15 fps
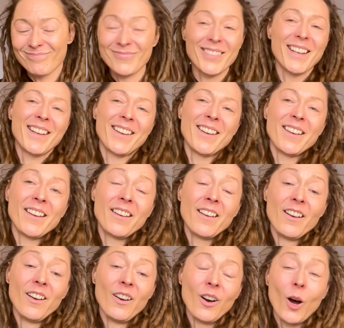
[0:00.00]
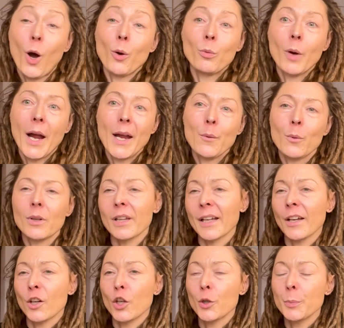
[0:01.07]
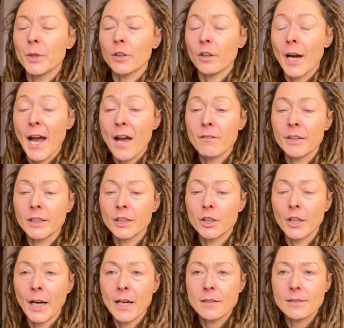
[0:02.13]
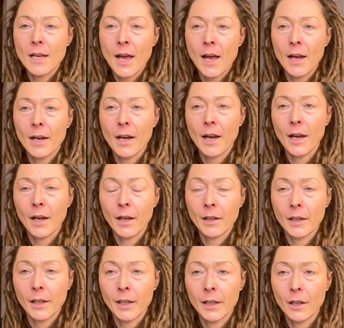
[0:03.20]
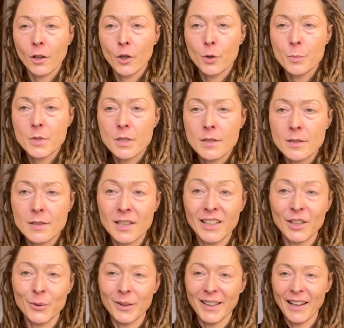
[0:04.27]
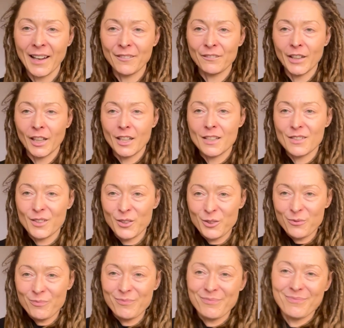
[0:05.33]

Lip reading: it. All right. Well, I hope you're having a great day and I hope to see you again very soon.